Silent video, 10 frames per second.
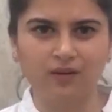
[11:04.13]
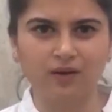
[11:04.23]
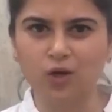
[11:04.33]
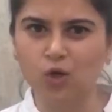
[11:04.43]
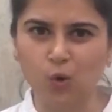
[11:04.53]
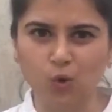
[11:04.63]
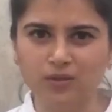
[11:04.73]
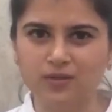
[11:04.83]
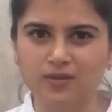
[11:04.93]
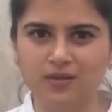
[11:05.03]
a
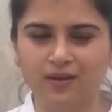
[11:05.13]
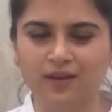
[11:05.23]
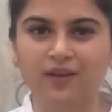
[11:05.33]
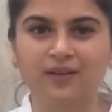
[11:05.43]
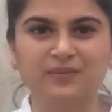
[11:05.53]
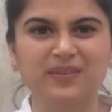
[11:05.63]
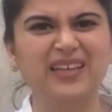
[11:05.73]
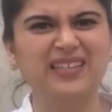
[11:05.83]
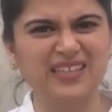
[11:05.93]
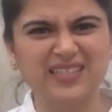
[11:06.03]
coat,
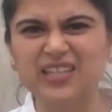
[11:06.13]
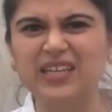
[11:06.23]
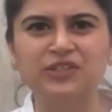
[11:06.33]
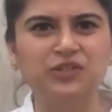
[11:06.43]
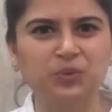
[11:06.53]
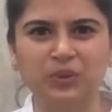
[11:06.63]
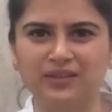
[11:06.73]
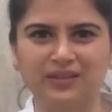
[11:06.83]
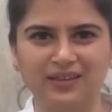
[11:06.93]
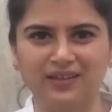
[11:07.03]
it's
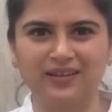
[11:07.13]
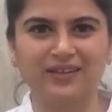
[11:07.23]
cringeworthy.